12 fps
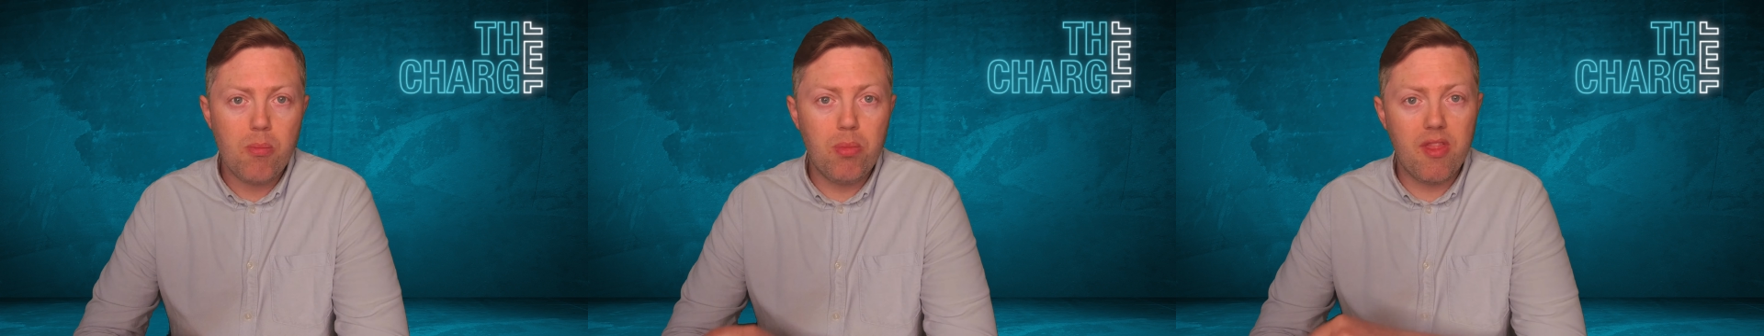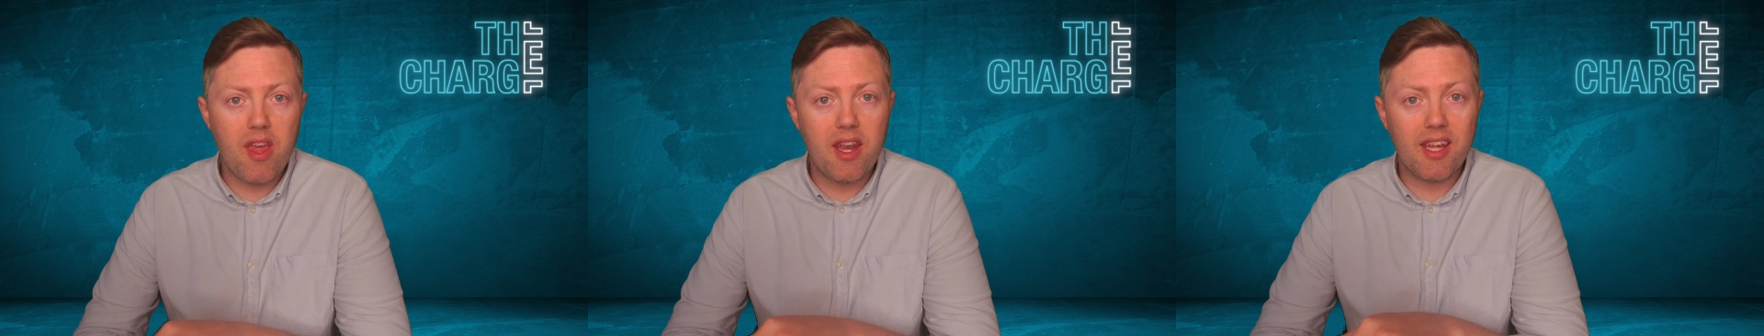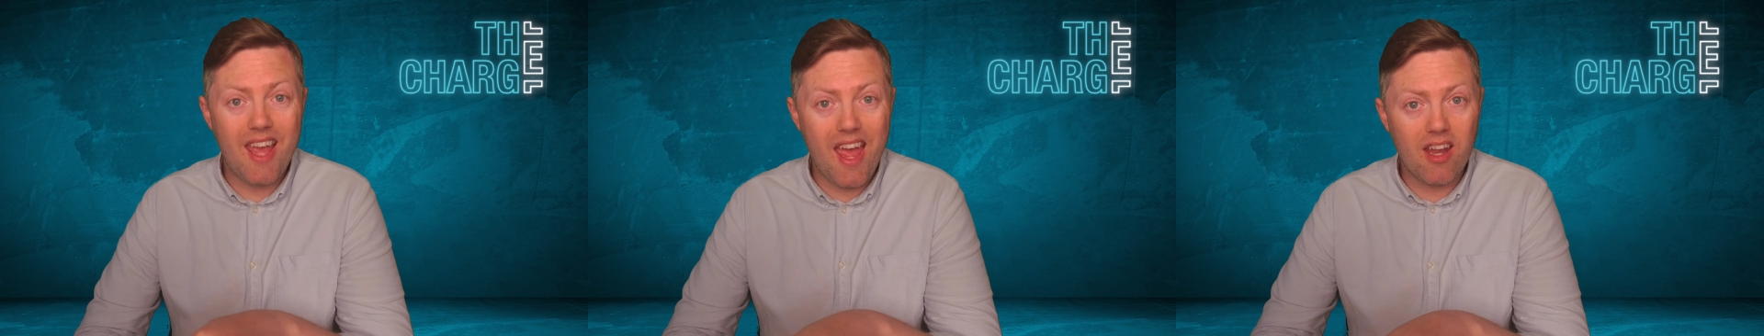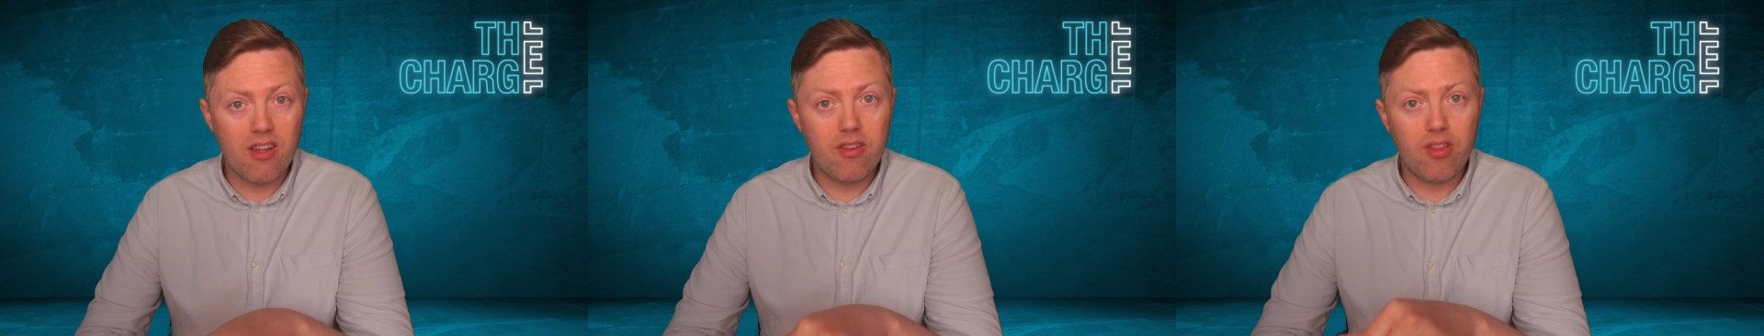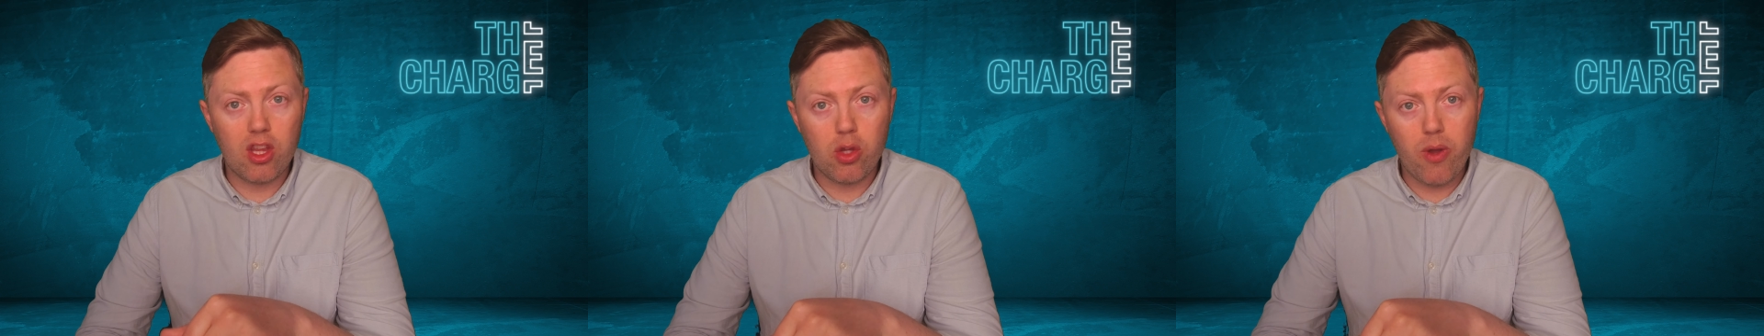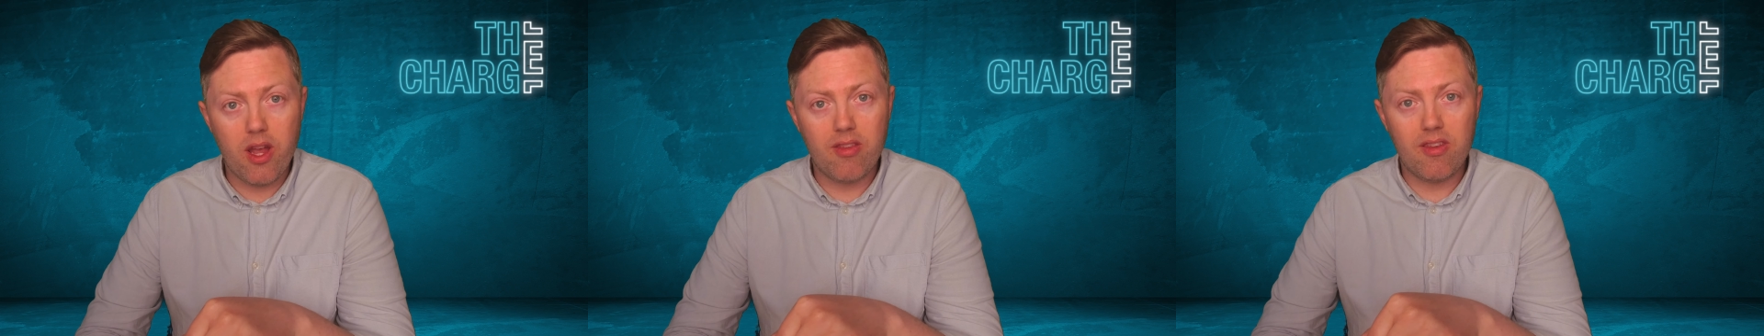But then again, the
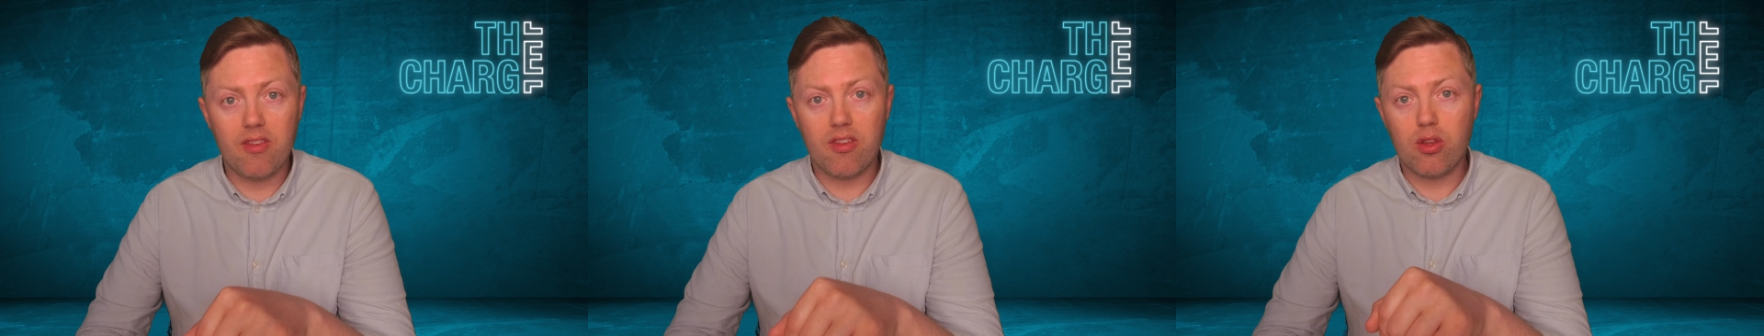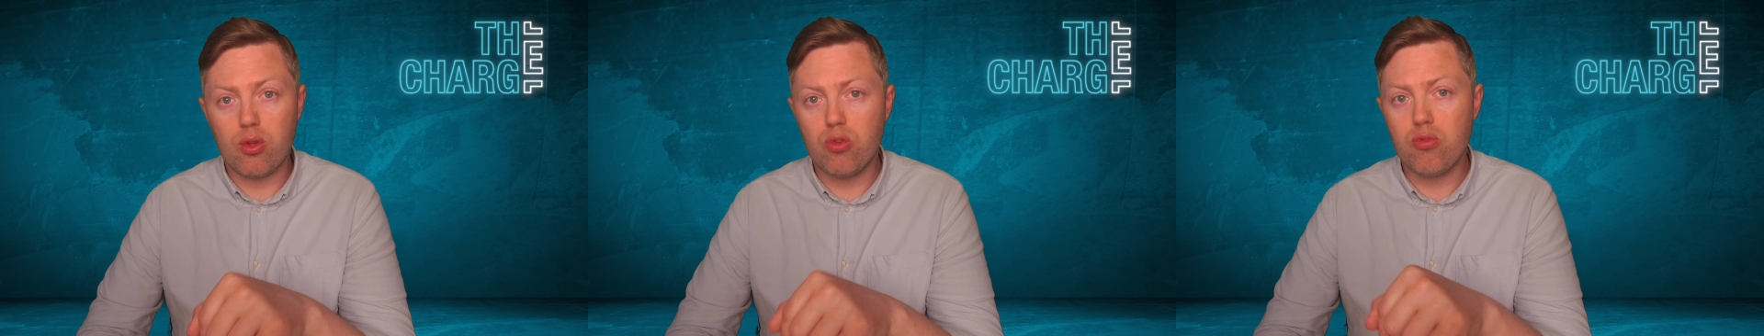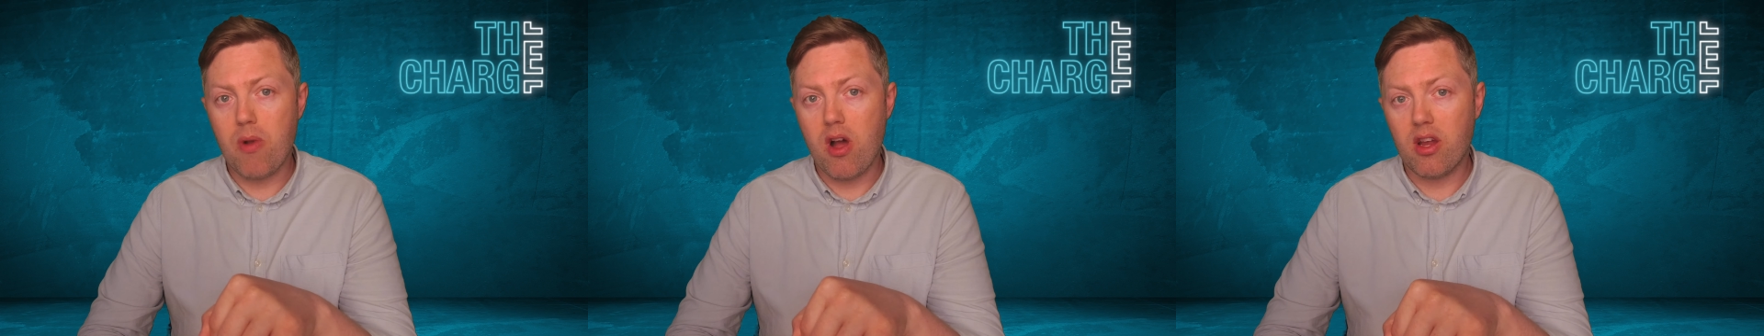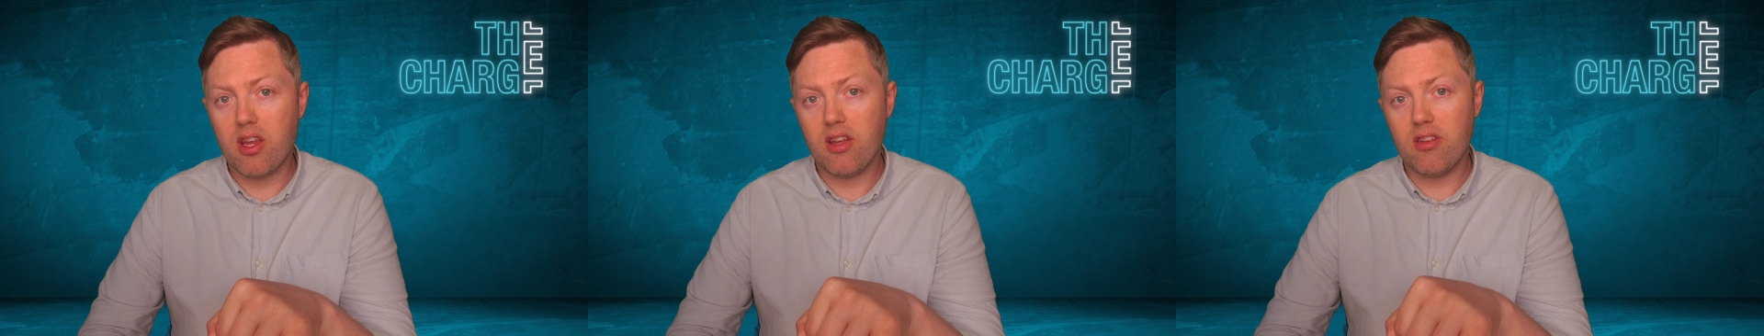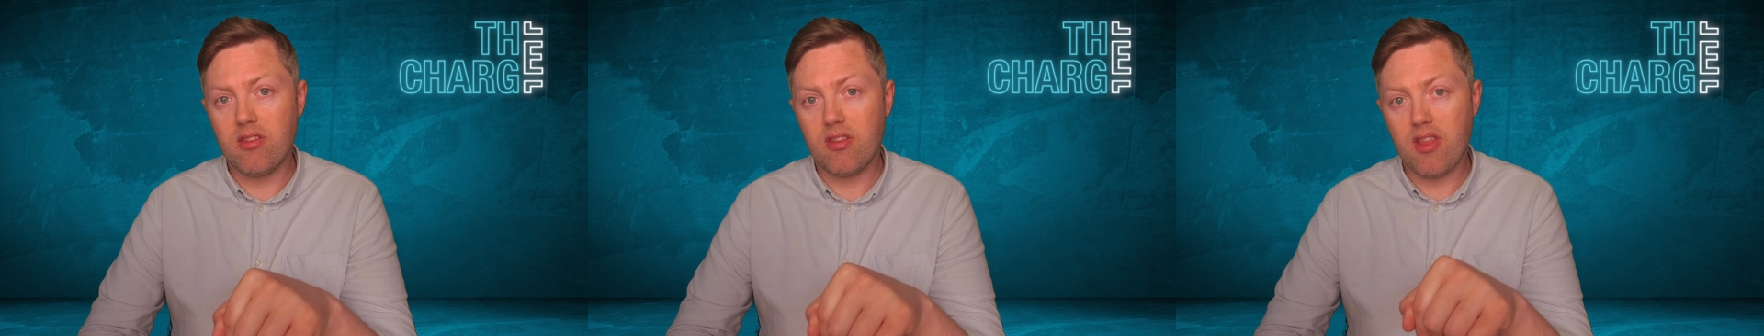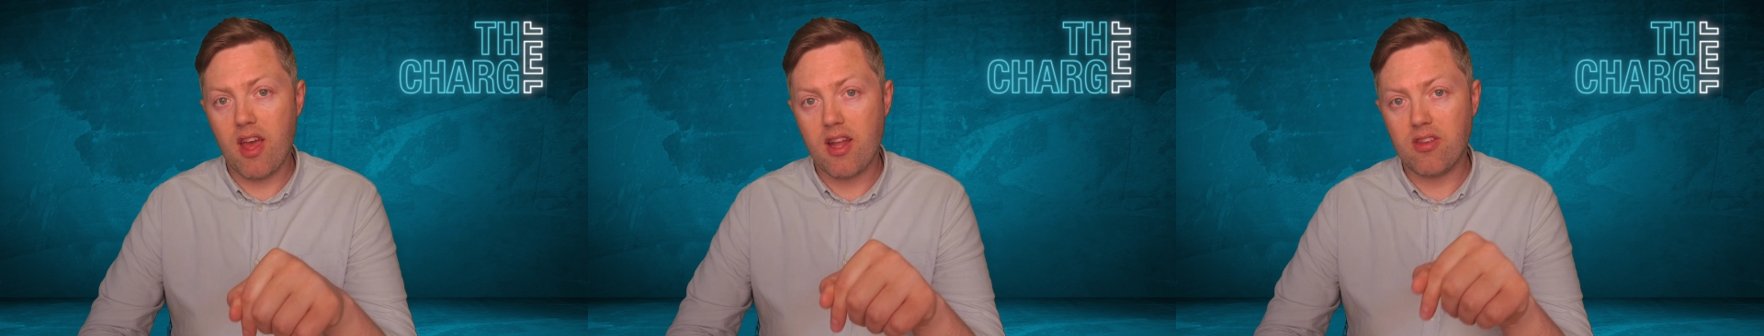US is a huge market
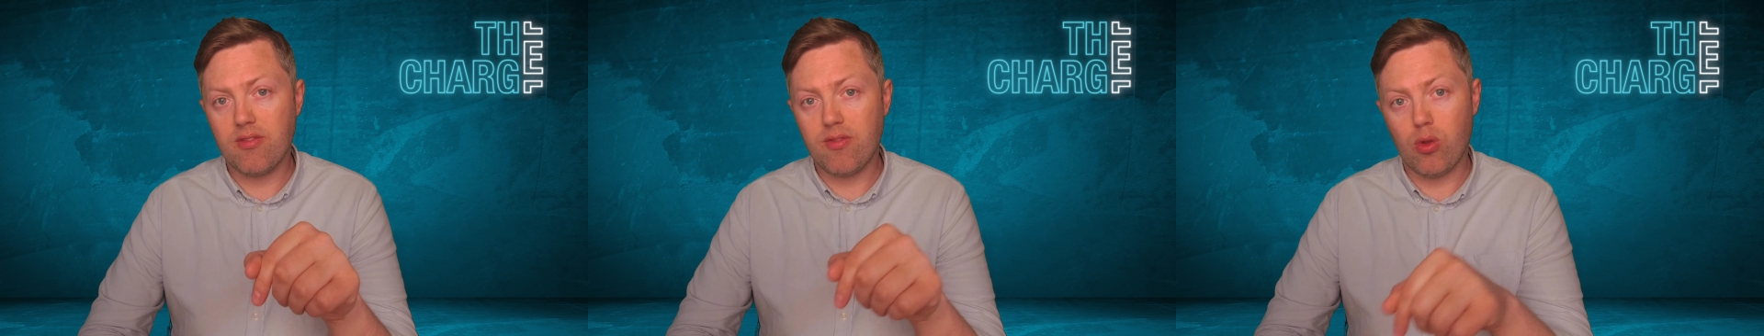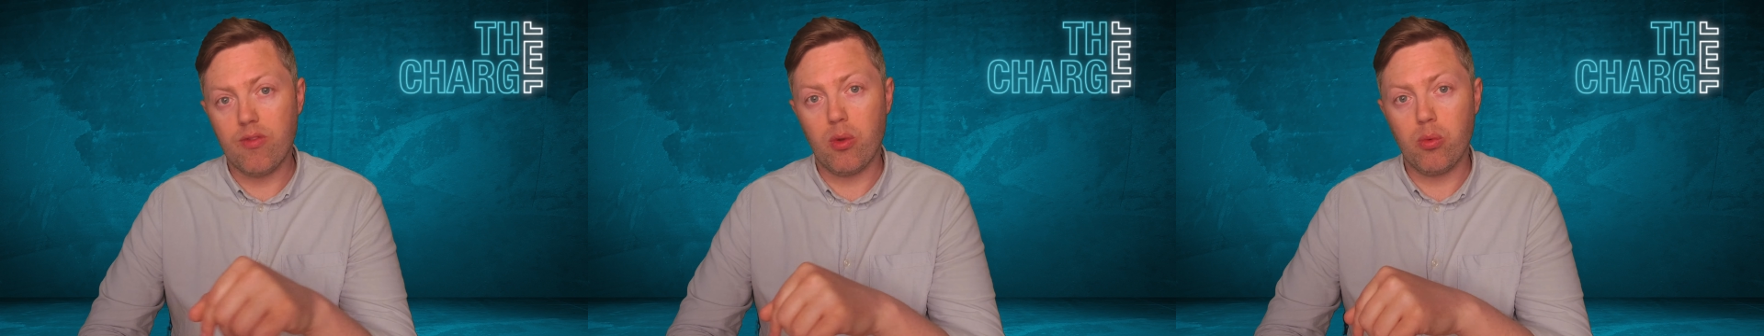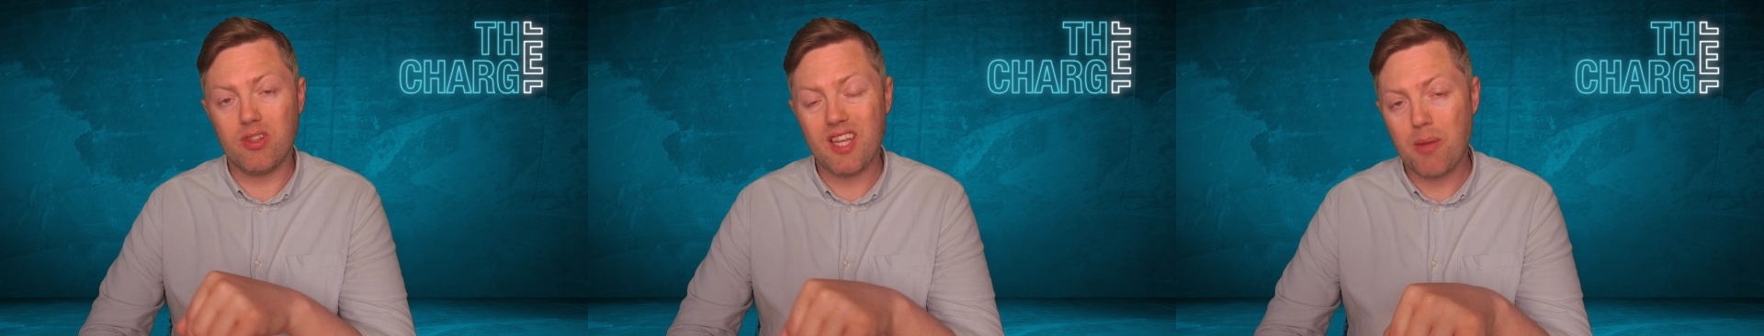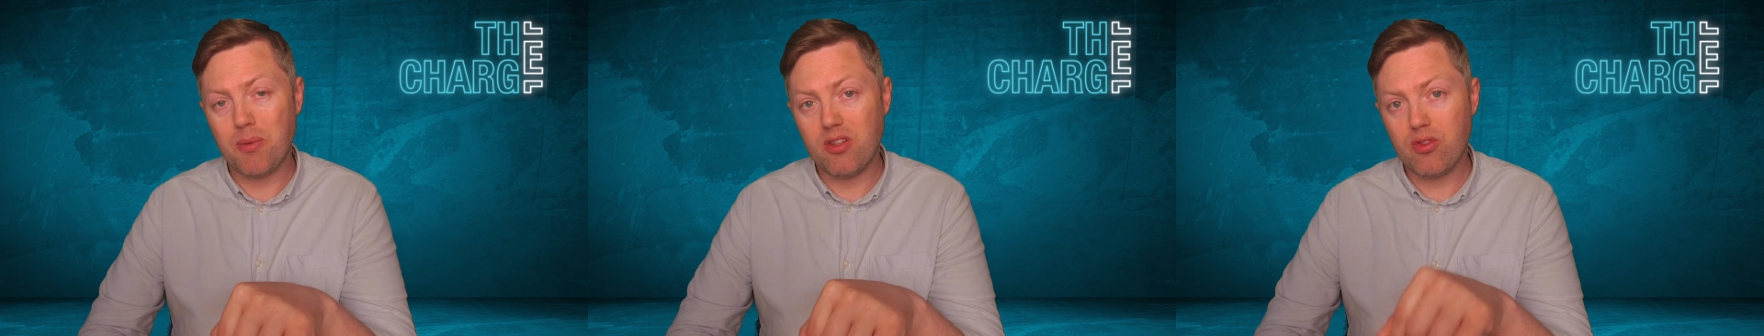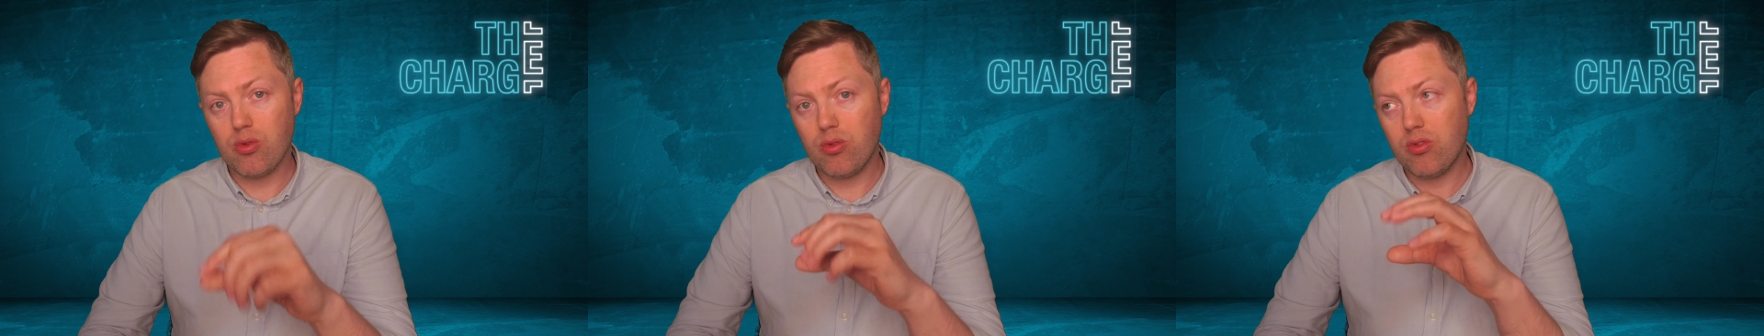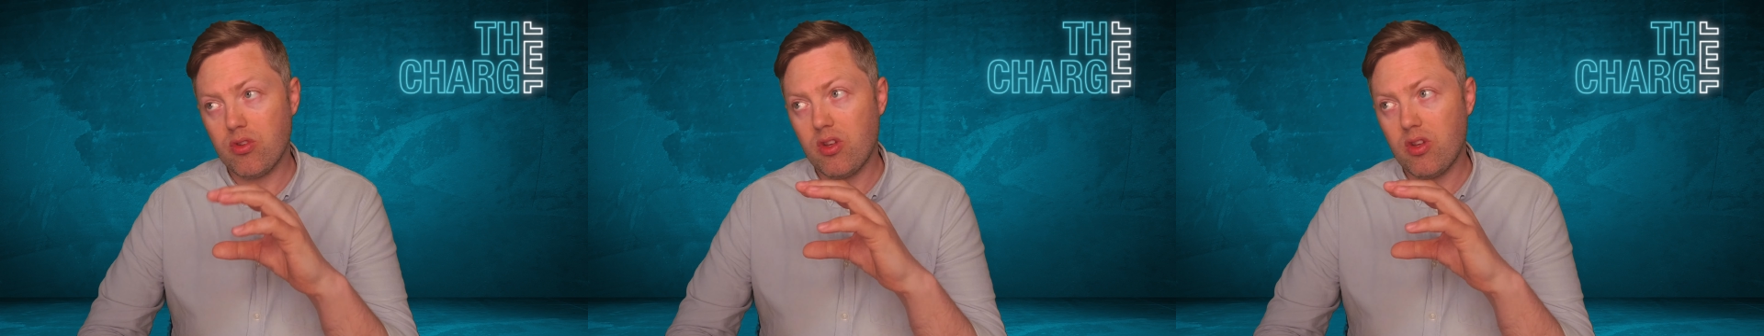that Volvo will tap into.